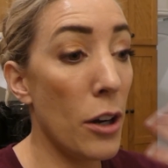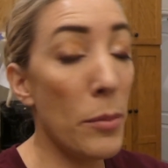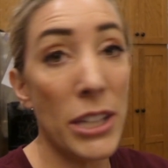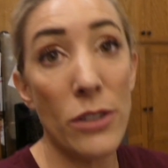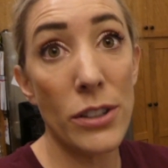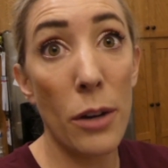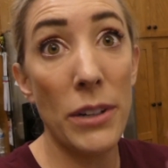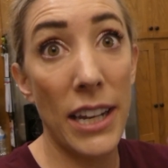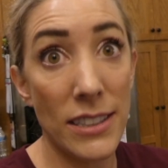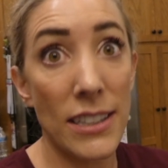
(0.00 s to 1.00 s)
or I mean, you saw
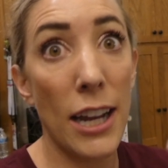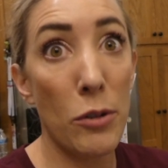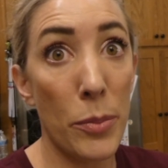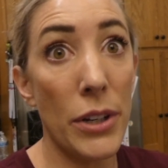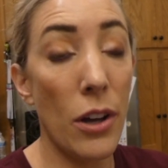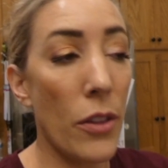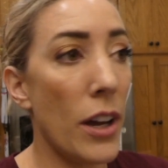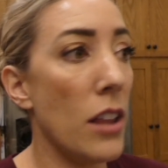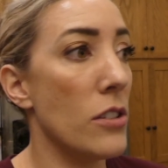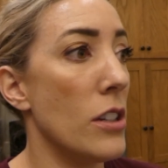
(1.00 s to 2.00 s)
when Kenzie and I were putting all the
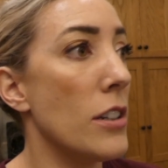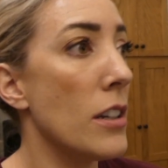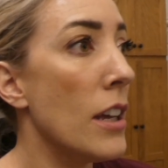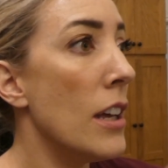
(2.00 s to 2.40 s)
colors on.